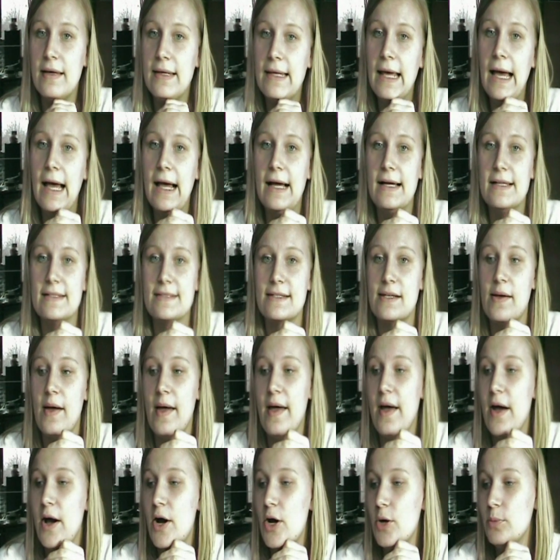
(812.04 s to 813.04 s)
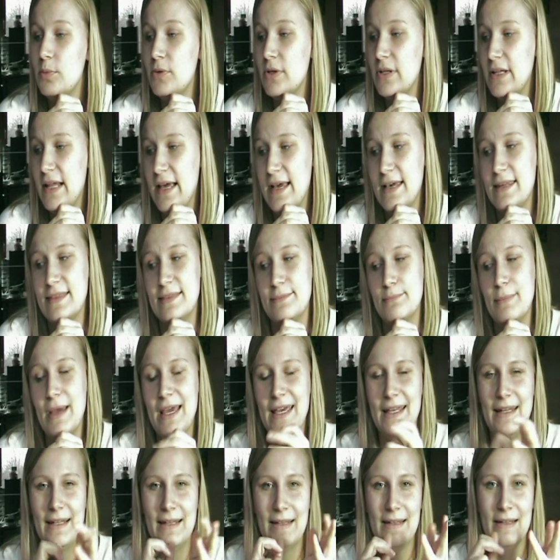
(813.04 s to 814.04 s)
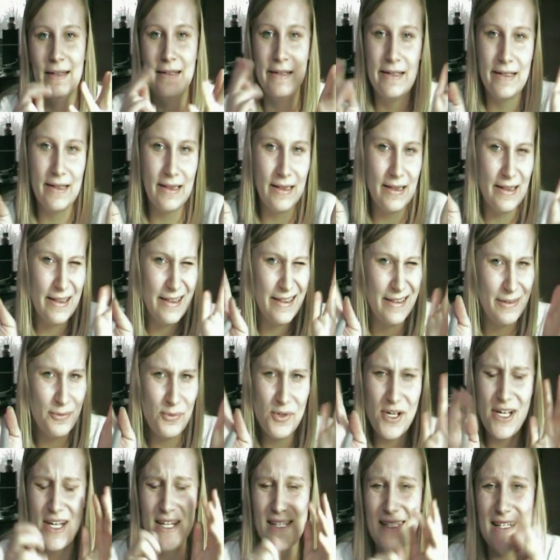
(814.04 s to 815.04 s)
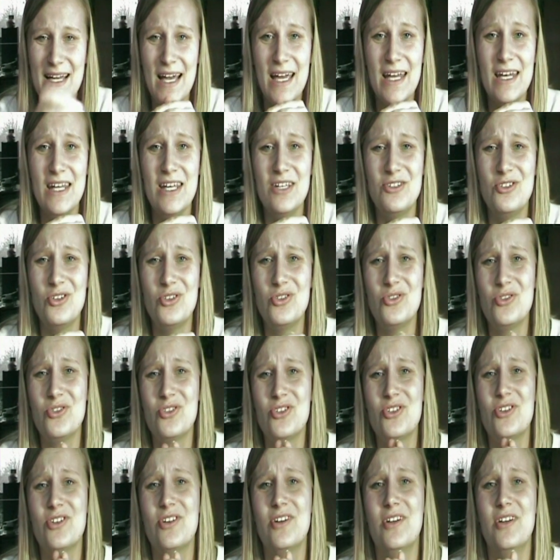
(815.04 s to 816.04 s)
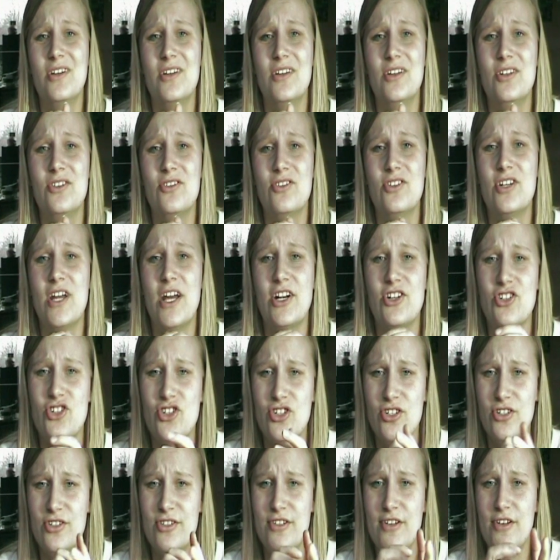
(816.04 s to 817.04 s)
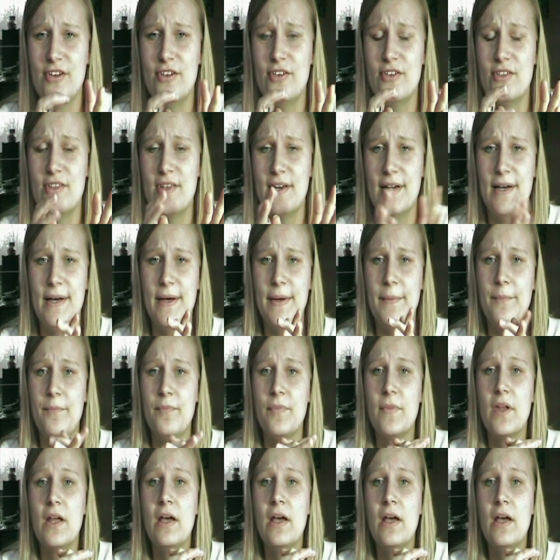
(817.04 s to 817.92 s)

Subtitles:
Yeah, so I hope you liked my little, really tiny introduction to the